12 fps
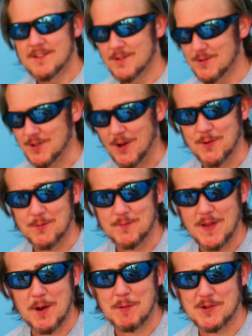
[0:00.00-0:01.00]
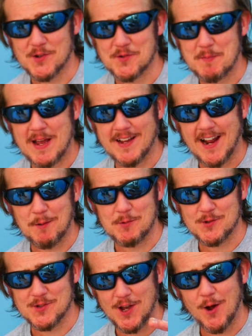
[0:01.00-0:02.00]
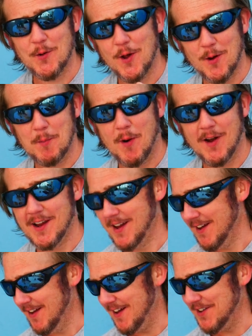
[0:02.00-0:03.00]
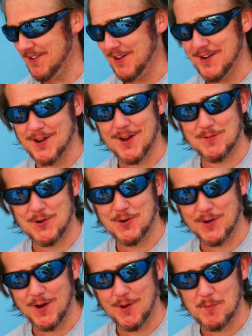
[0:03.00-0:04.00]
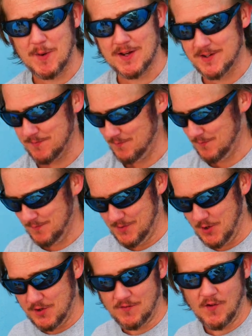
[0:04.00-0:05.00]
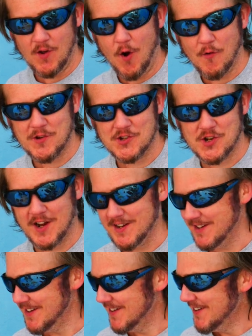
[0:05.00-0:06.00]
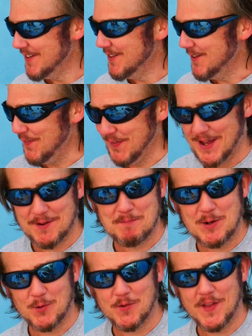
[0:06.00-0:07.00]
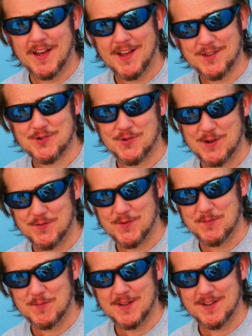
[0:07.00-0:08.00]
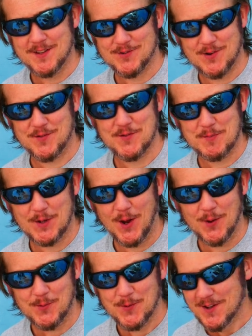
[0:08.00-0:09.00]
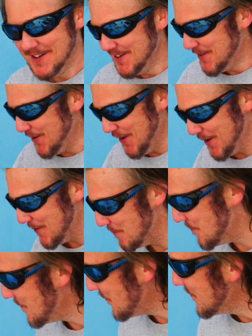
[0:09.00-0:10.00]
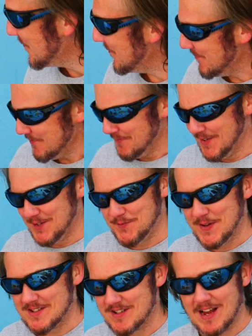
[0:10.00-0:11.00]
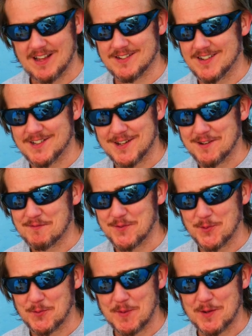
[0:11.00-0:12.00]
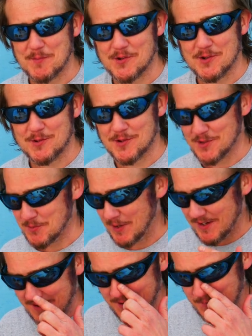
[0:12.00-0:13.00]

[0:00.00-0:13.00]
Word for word: So there we just met, that was the owner, Mike, and a lovely looking homemade kind of orange cake and they had milk there straight from the straight from the goat um, it's fantastic seeing food being produced this way.